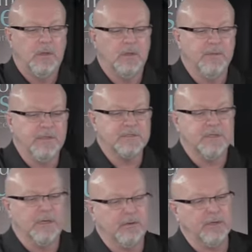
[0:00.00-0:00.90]
In that
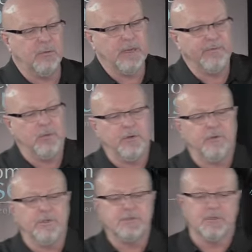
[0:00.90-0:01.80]
scenario, everyone who
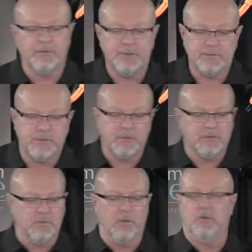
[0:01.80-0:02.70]
disagrees with you is
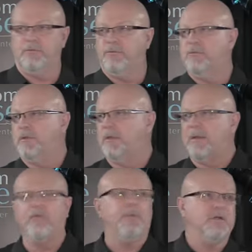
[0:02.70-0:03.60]
a wolf. Then
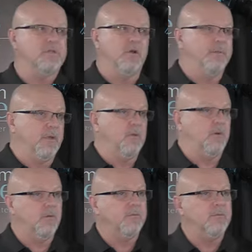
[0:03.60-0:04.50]
everybody's going to be a
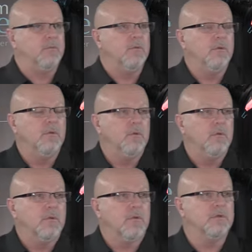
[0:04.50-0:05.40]
wolf,
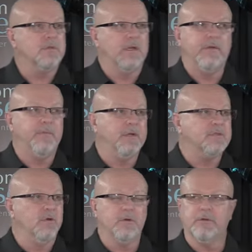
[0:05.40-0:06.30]
because not everybody's
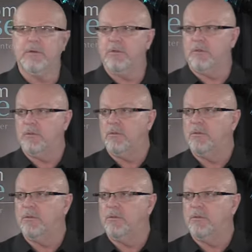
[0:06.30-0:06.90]
going to agree with you.